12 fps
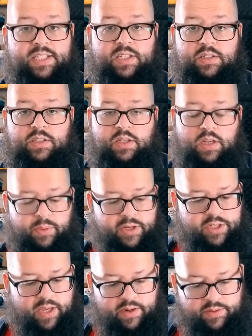Listen to
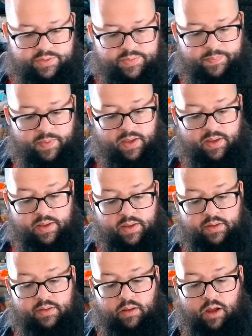NOAA channels.
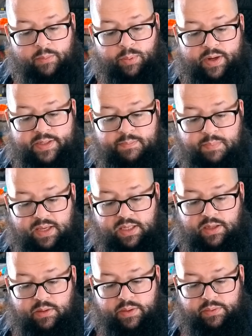Long press
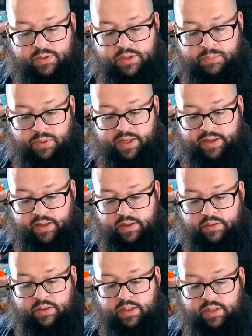menu, it will
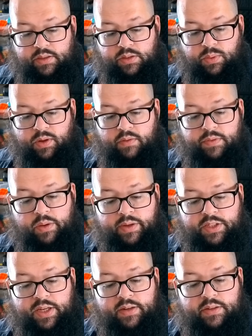display the 12
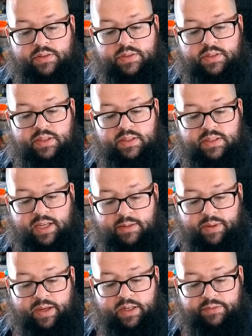NOAA channels in the
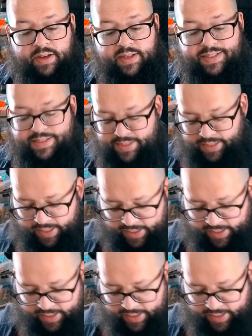standby interface.